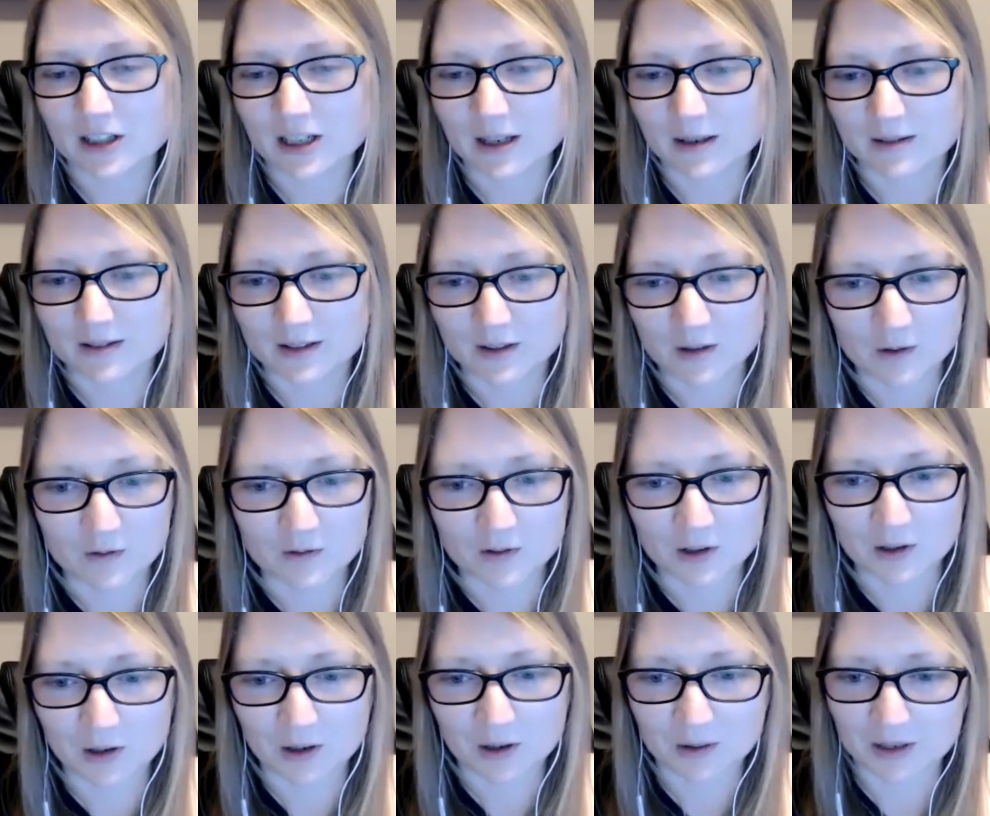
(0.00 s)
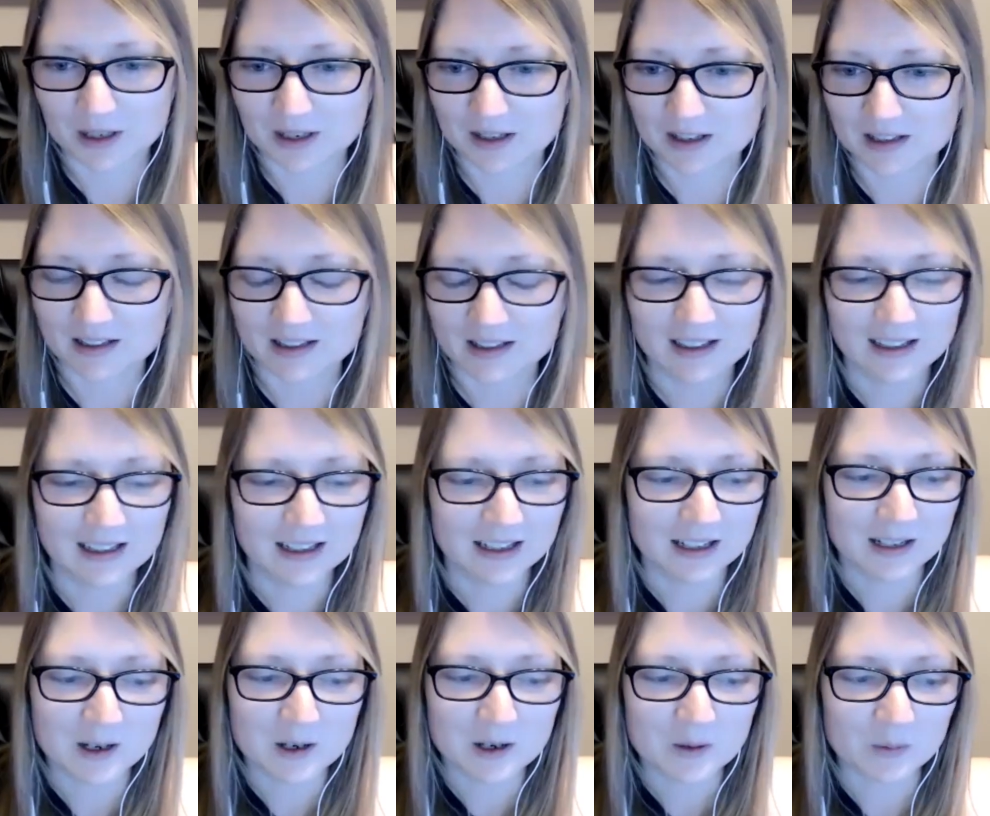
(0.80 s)
I was overloaded
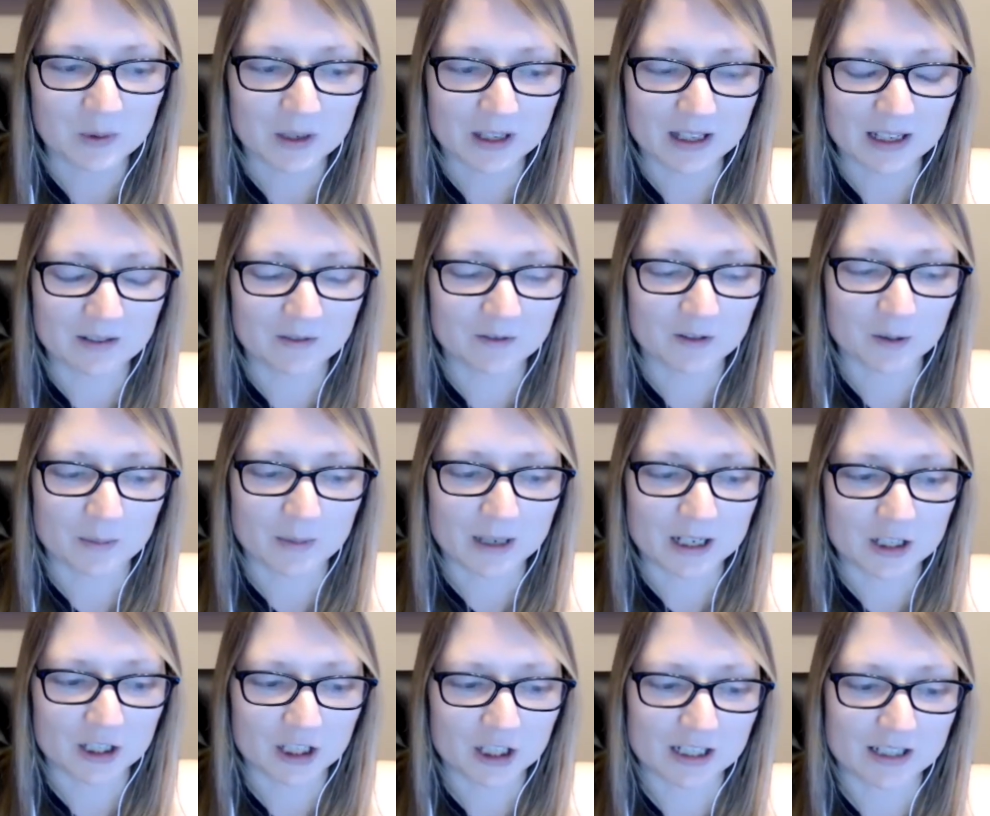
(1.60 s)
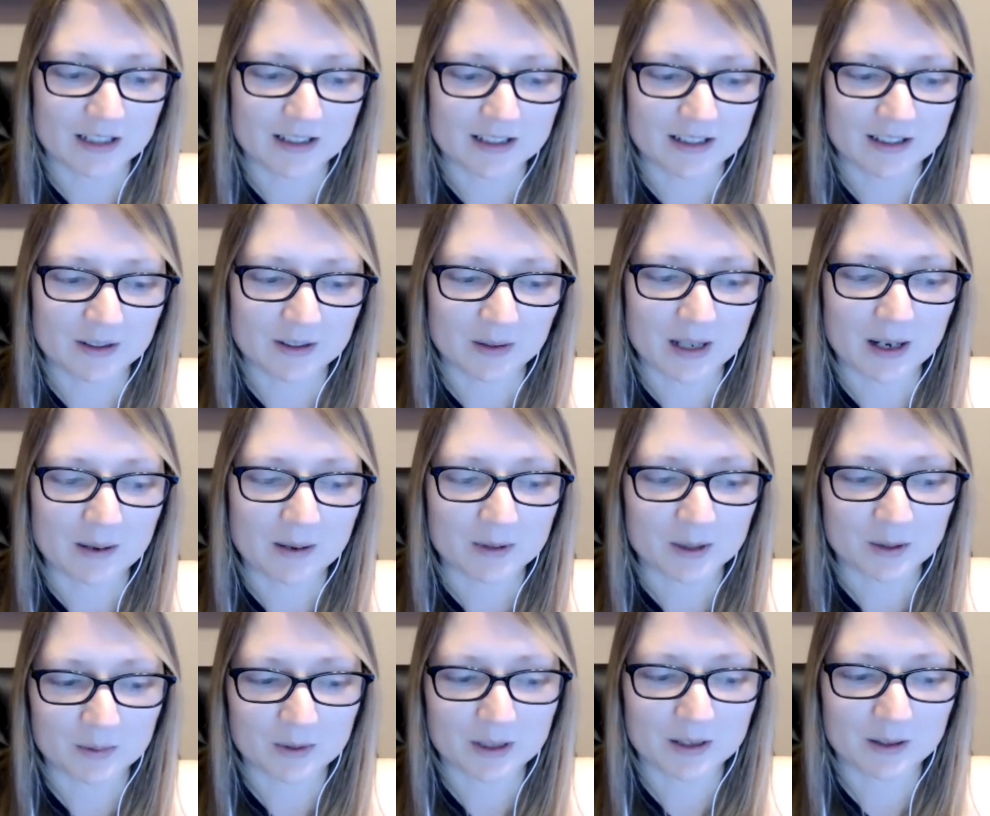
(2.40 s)
with information. So that
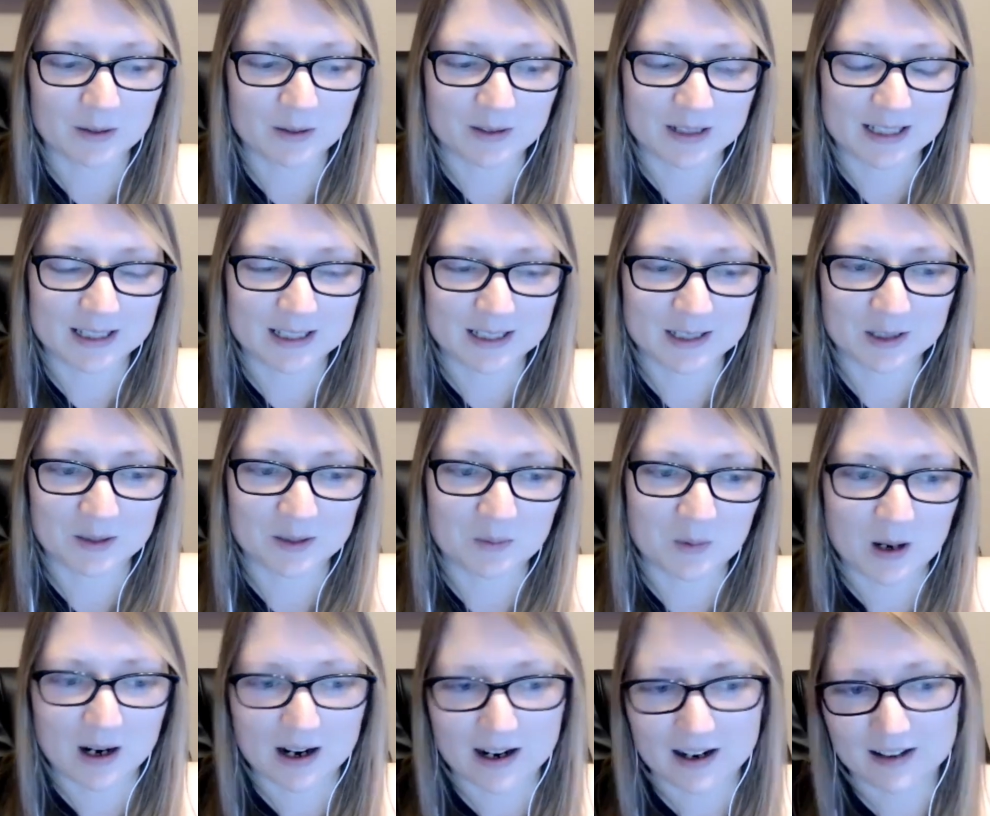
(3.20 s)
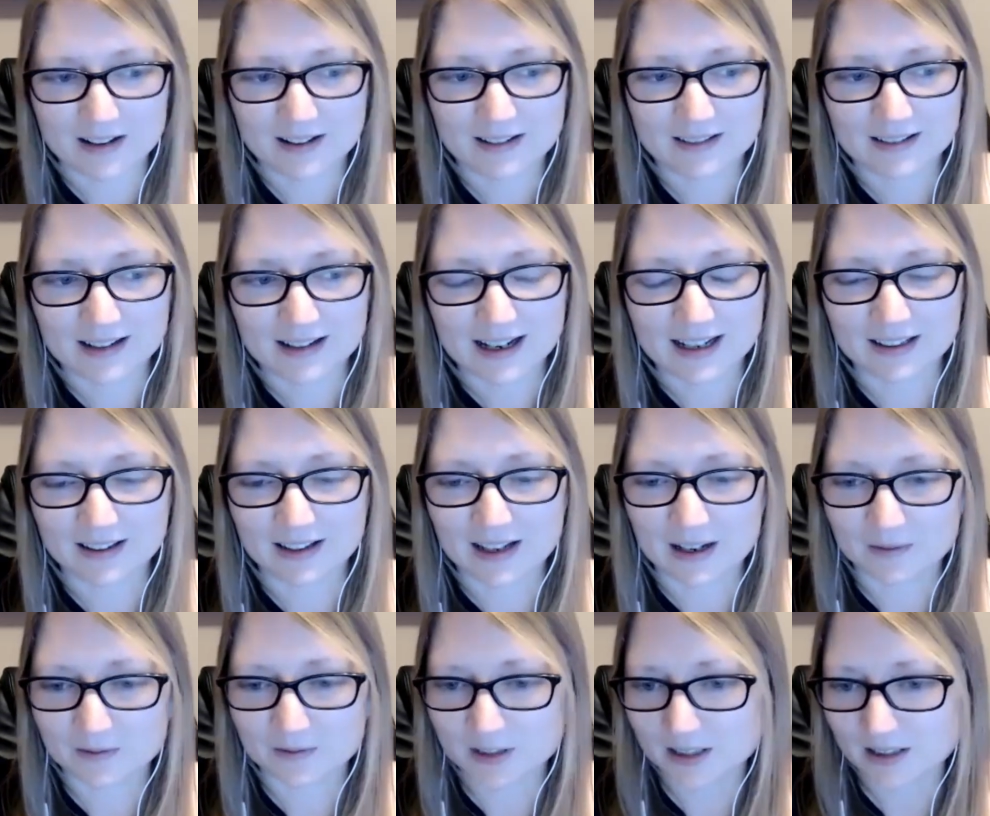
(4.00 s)
was one of the reasons why I
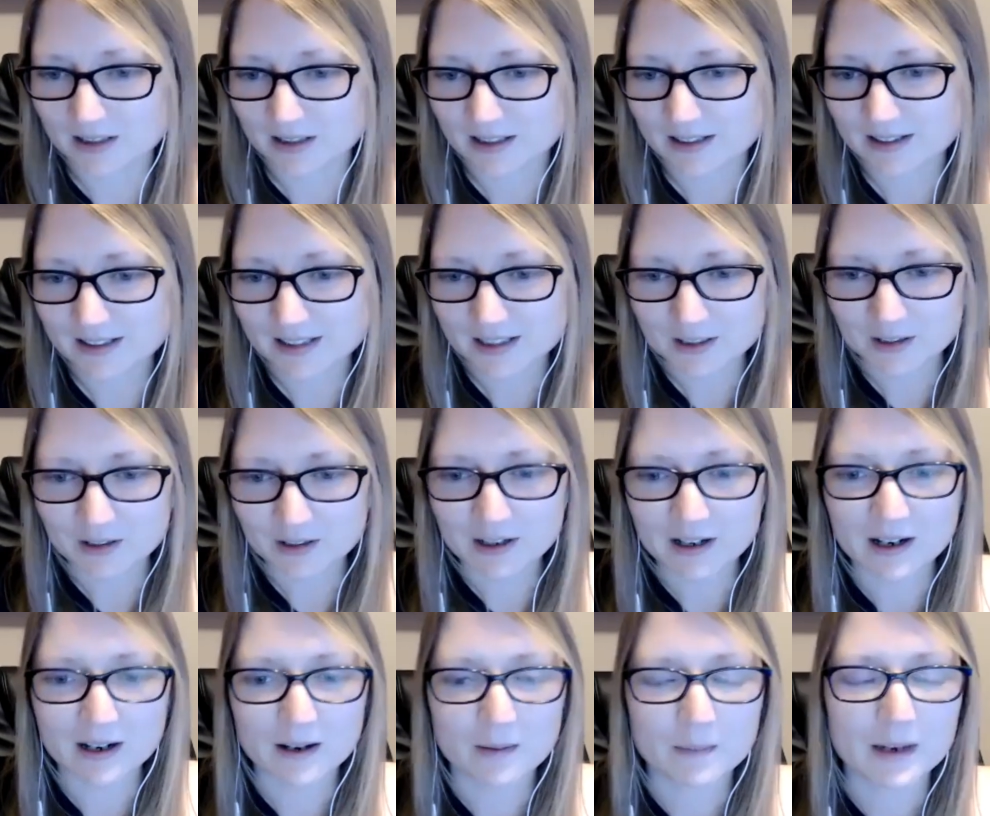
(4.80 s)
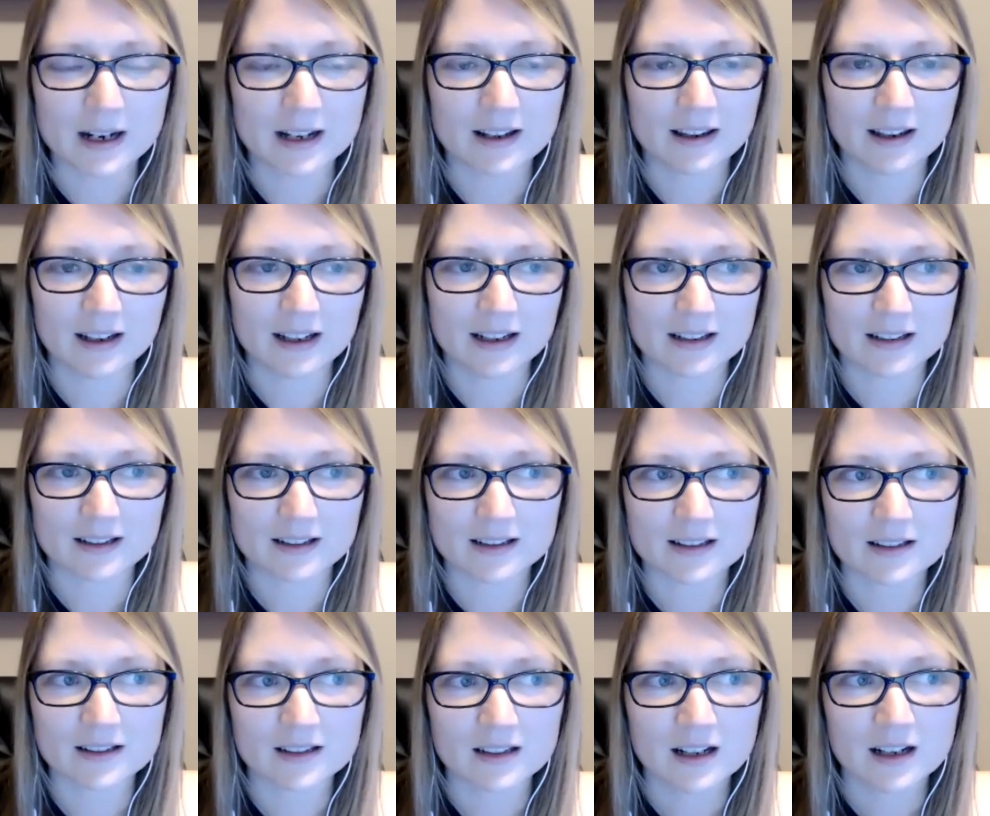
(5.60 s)
left Instagram. I think
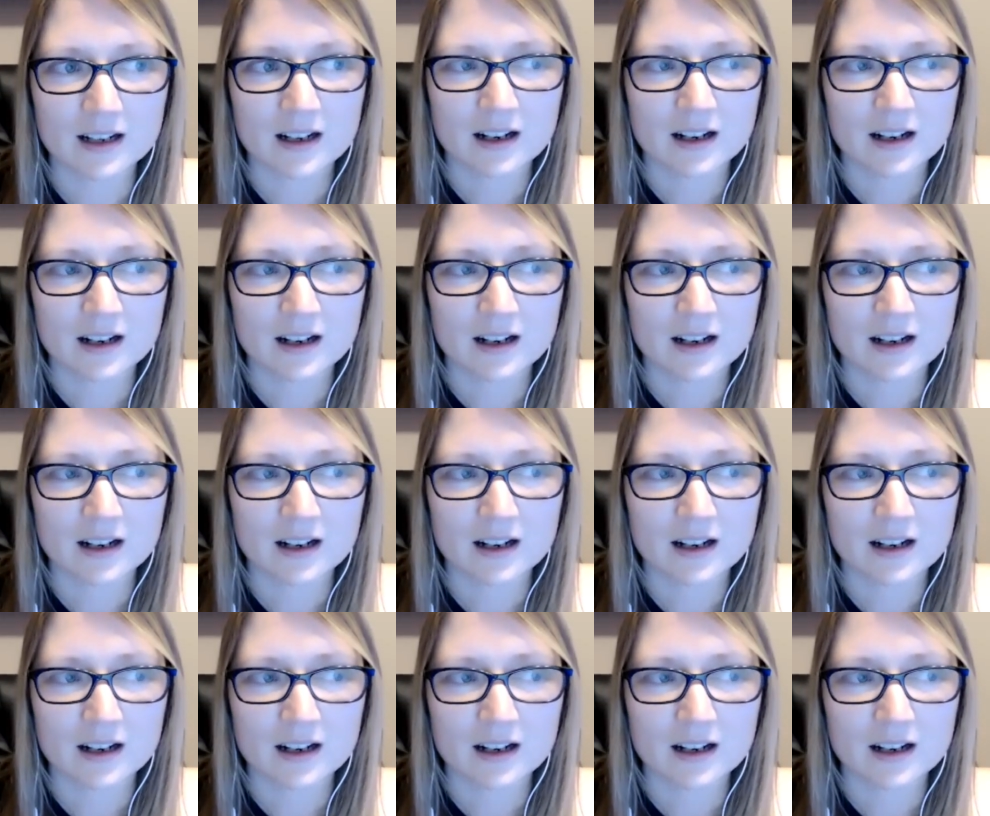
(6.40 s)
it's